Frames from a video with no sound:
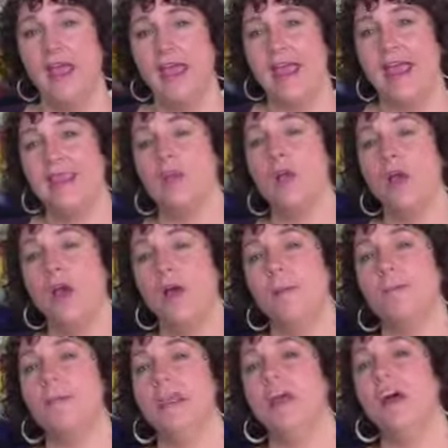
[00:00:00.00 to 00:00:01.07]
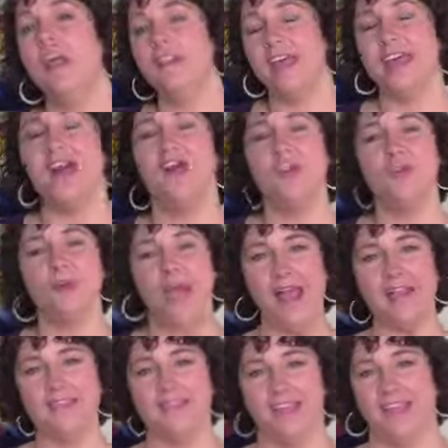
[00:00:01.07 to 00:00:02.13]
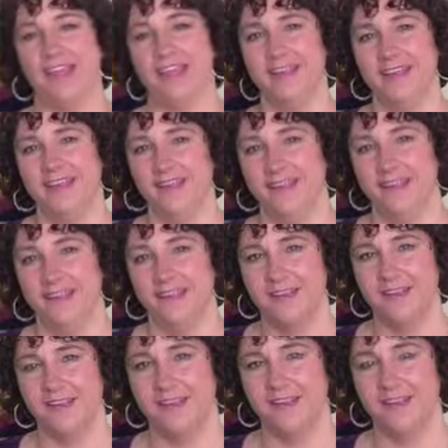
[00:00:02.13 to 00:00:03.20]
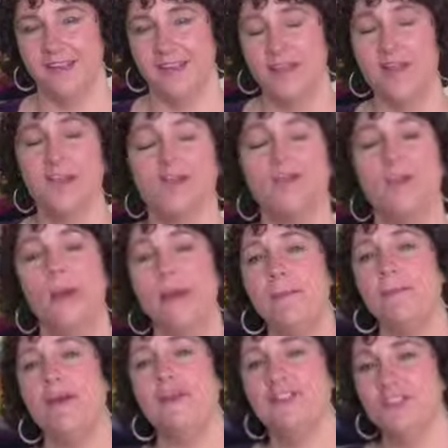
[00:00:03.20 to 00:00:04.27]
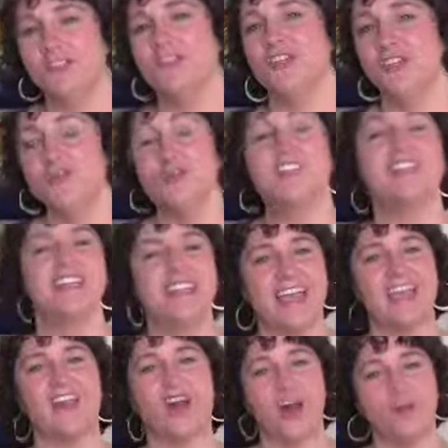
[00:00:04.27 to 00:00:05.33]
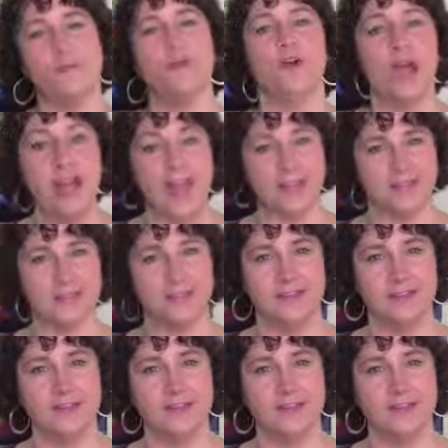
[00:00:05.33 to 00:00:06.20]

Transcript: And beyond that, are you asking? So my message to you is to get off your ask.